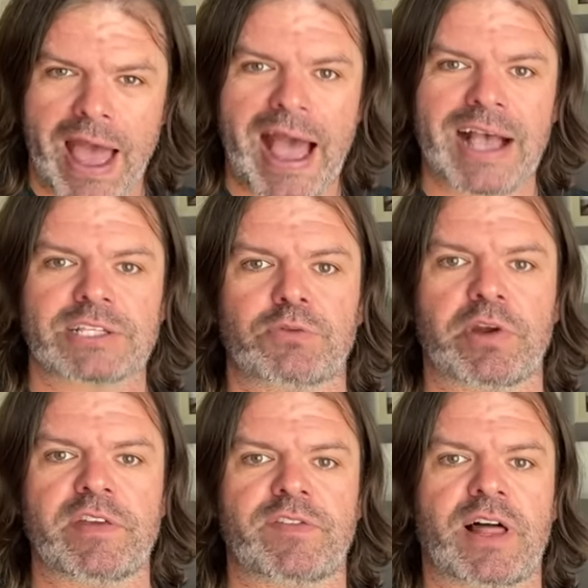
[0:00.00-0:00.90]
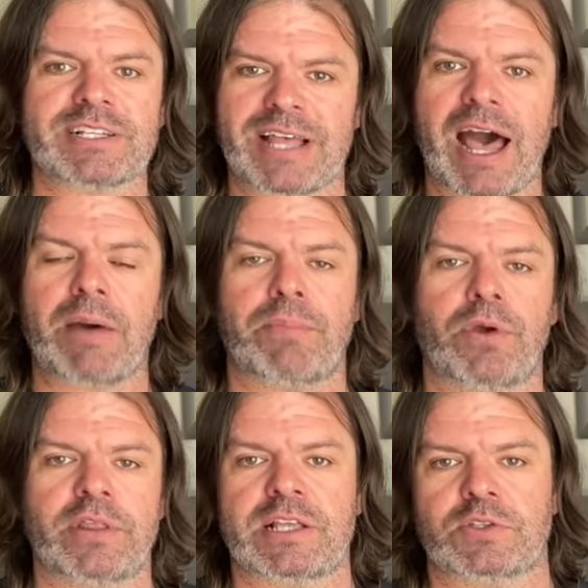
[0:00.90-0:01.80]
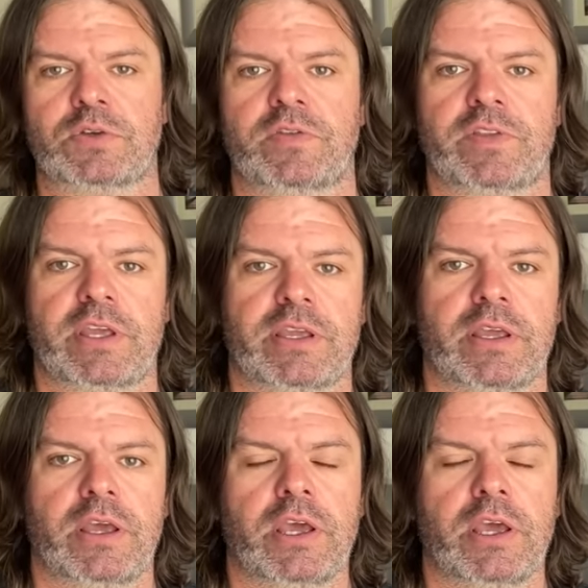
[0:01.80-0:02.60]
acid reflux, heartburn, that sort of thing,